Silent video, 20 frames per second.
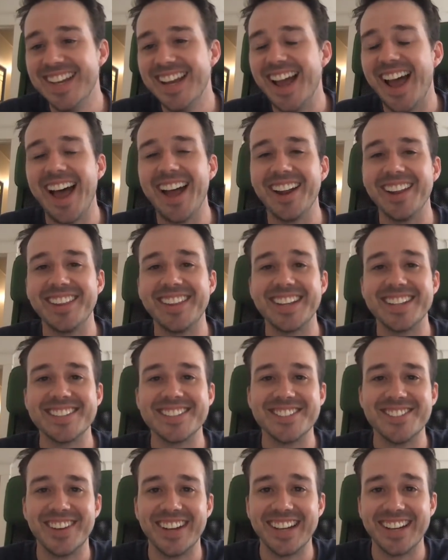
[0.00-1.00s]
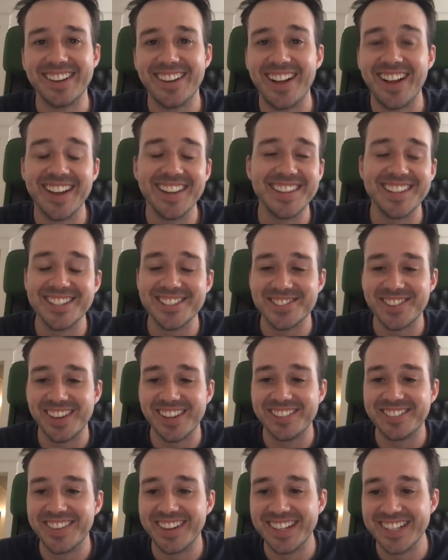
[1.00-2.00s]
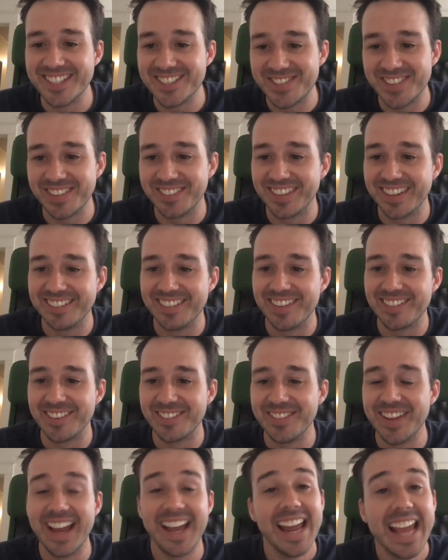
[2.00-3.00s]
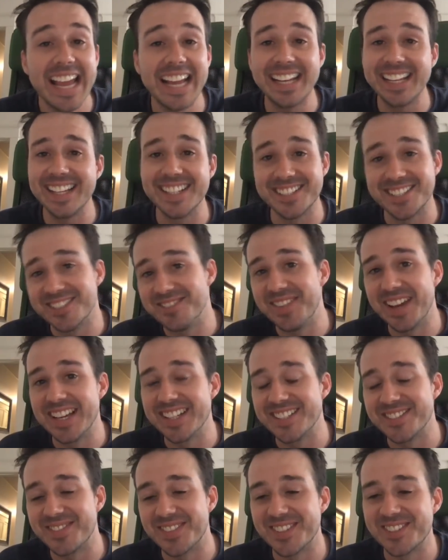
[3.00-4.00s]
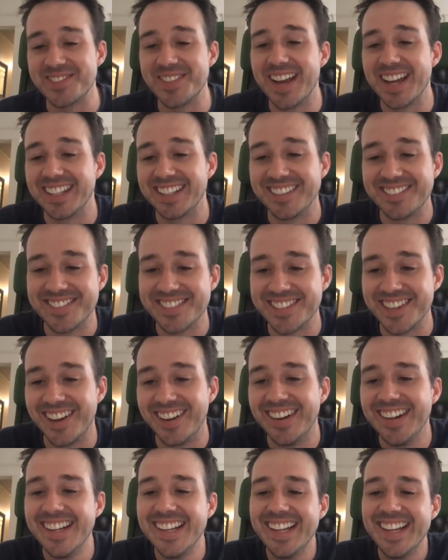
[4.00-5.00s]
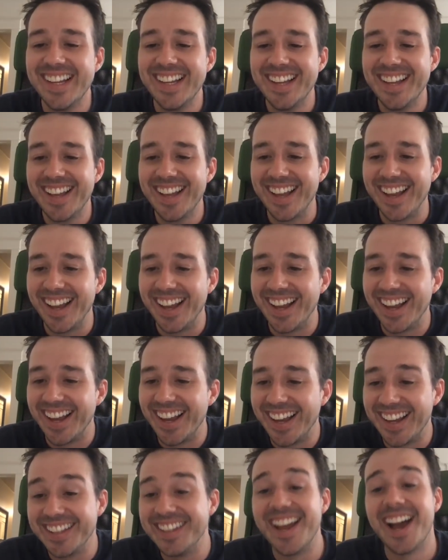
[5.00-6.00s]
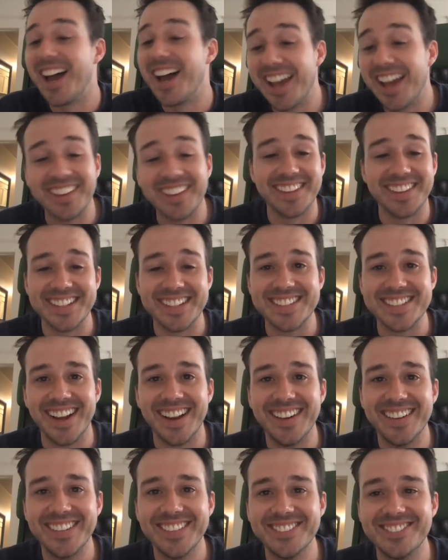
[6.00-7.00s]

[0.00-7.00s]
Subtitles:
I don't think it's annoying at all. I think he's one of the funniest people I've ever met. And he has an amazing perspective. So no, I don't think so.